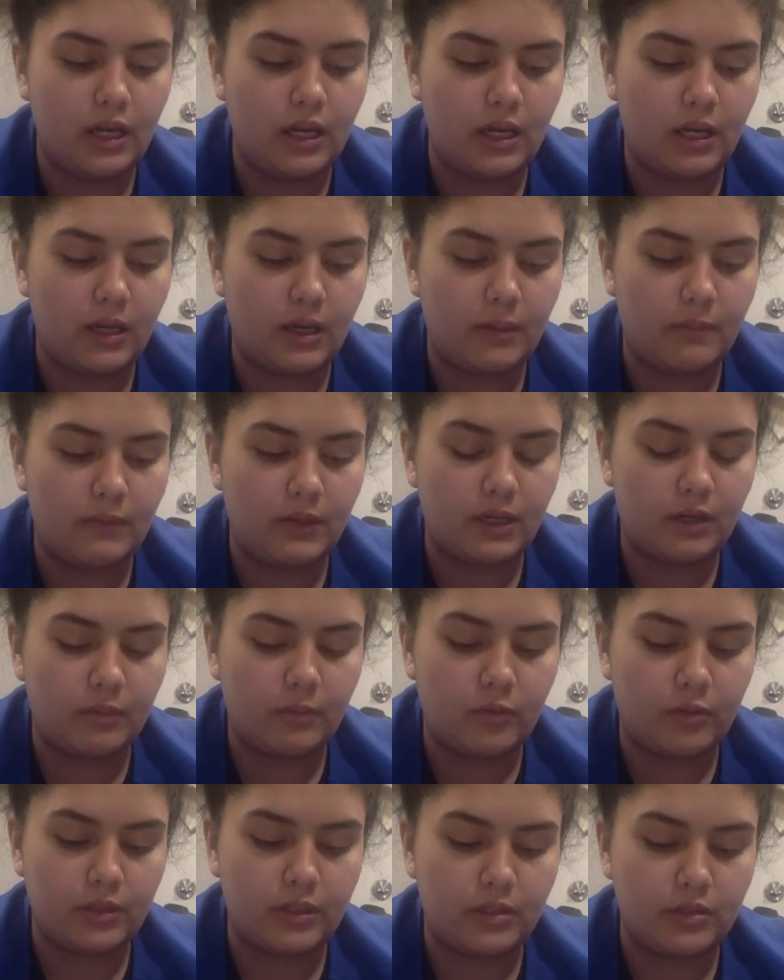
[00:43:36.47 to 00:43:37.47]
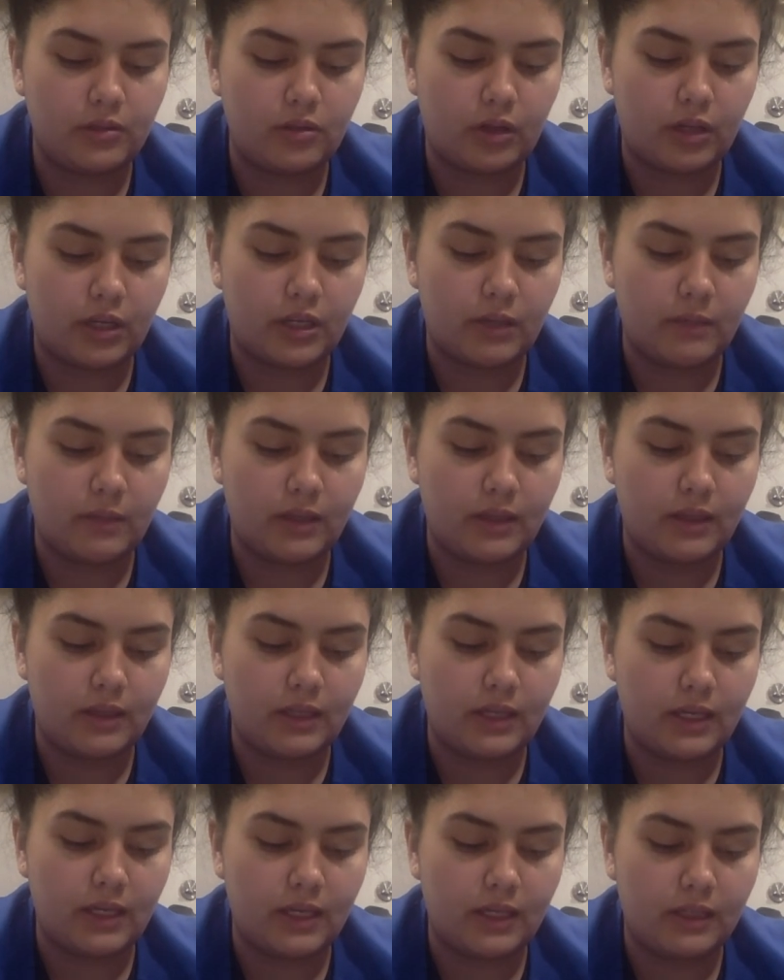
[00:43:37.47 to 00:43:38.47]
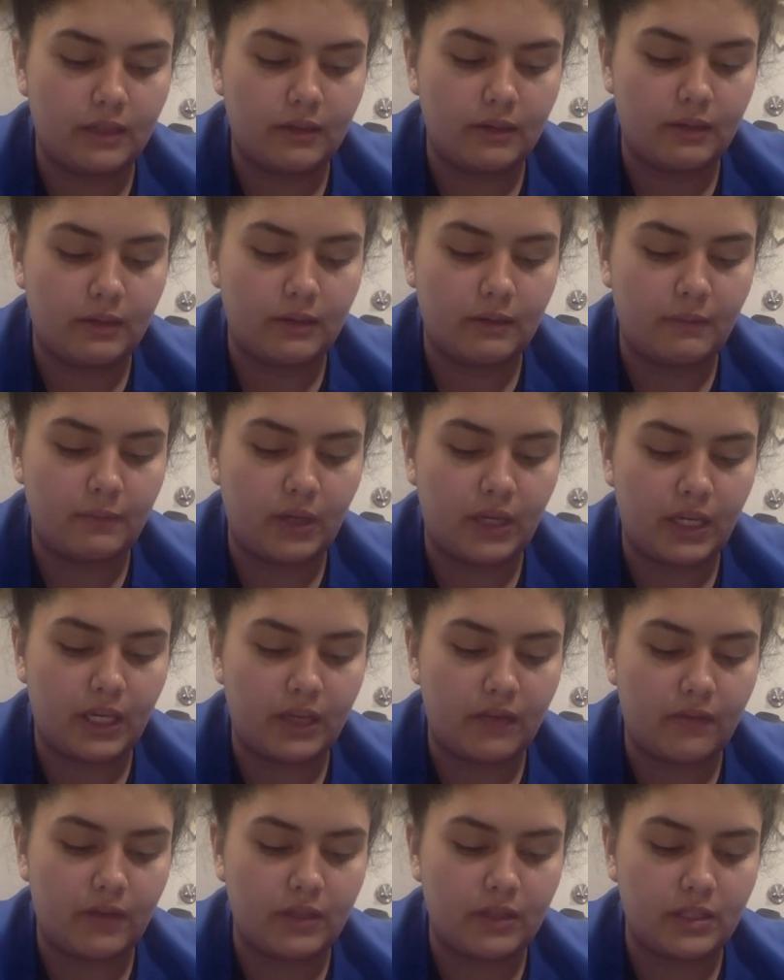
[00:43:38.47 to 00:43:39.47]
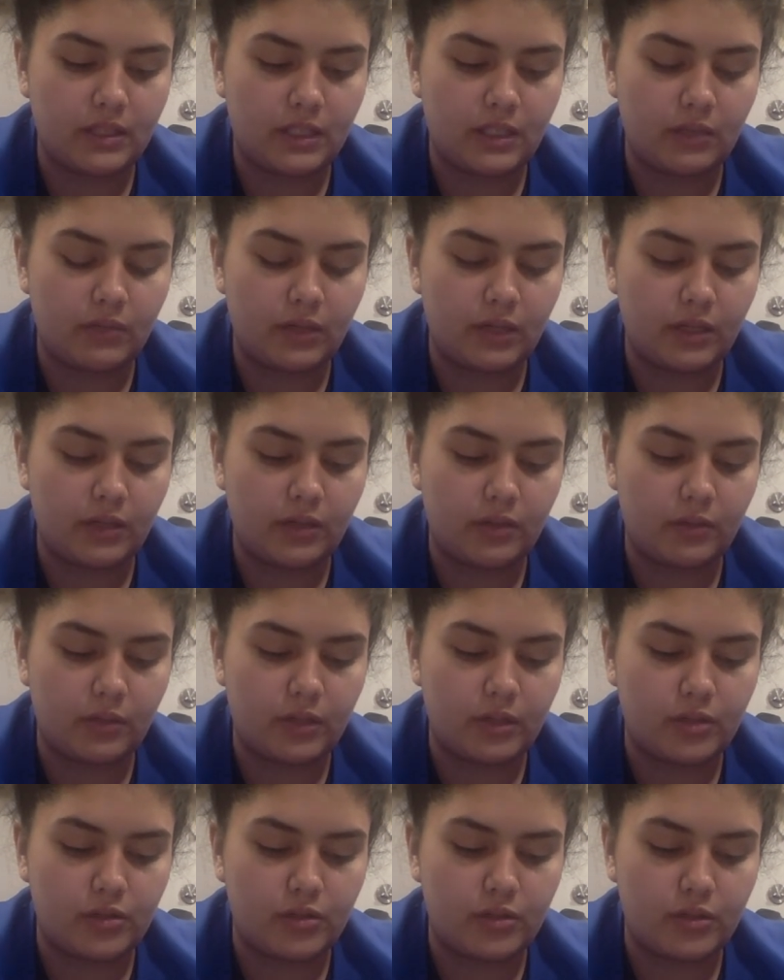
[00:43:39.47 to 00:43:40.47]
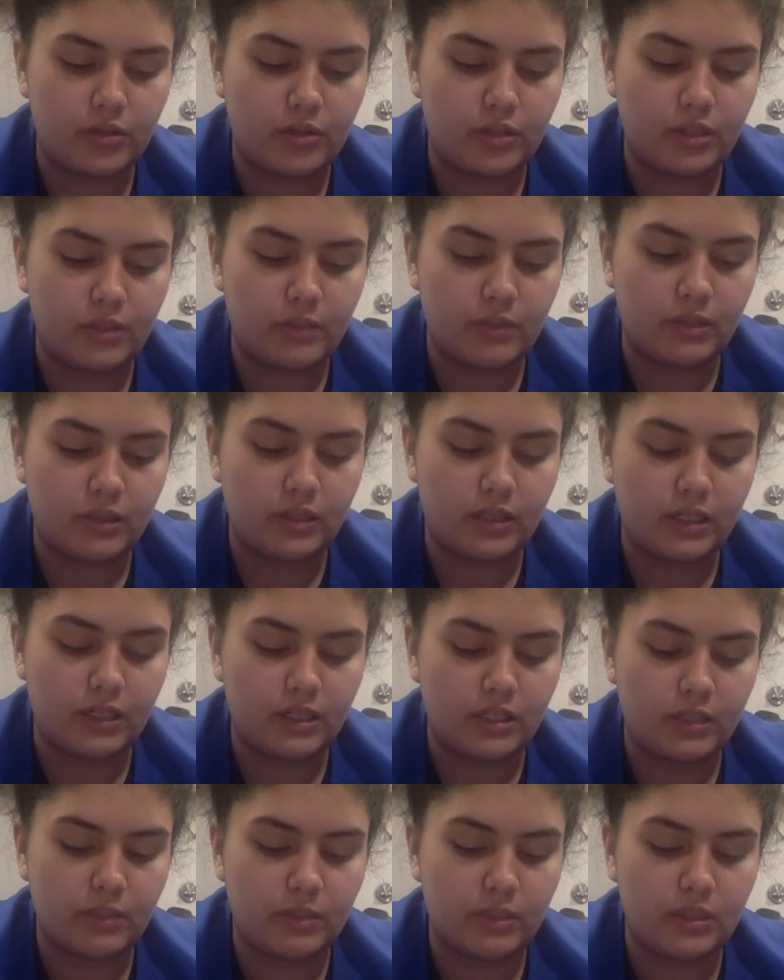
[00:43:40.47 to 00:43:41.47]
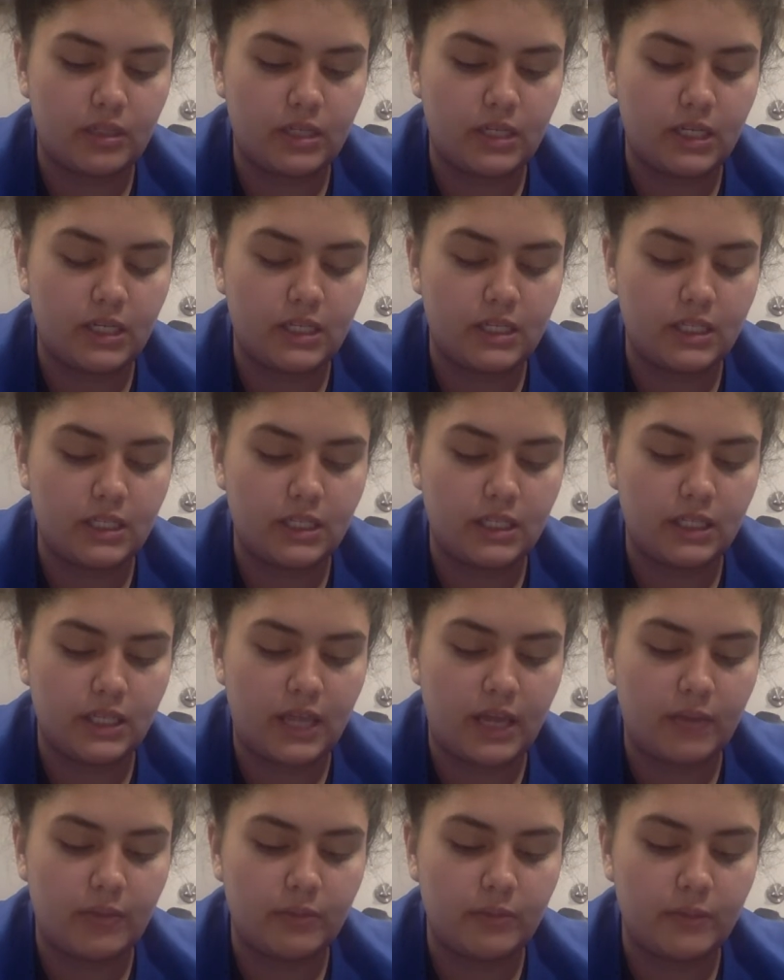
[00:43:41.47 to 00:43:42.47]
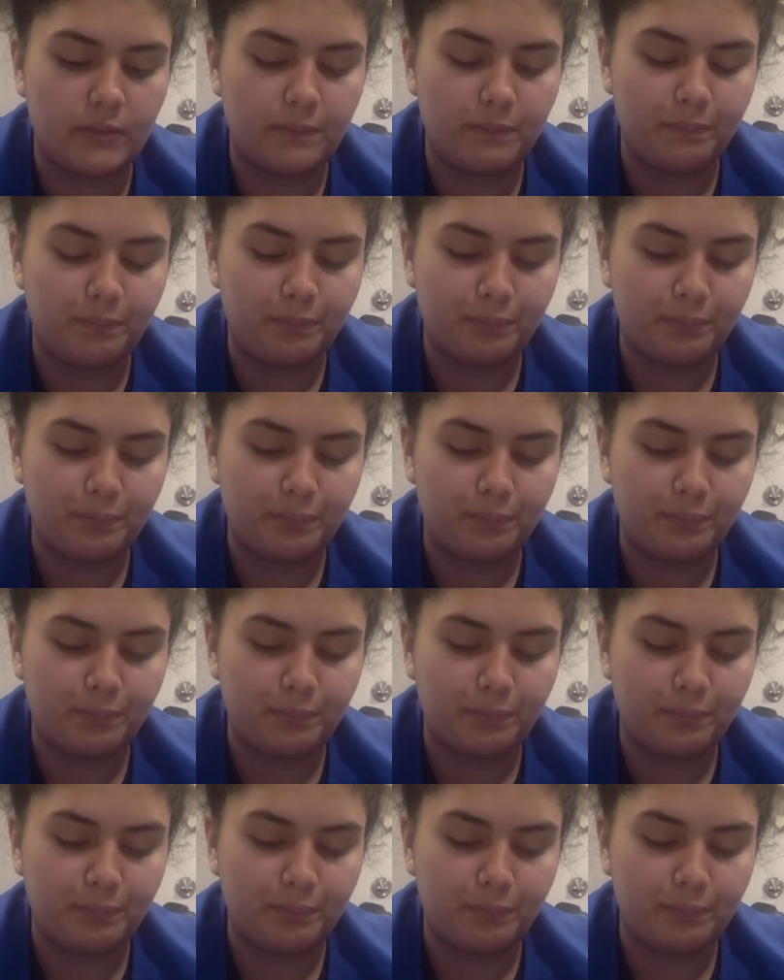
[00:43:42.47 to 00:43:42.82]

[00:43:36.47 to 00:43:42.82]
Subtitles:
Then I'm going to document that I gave insulin regular 100 units milliliters subcutaneously in the abdomen.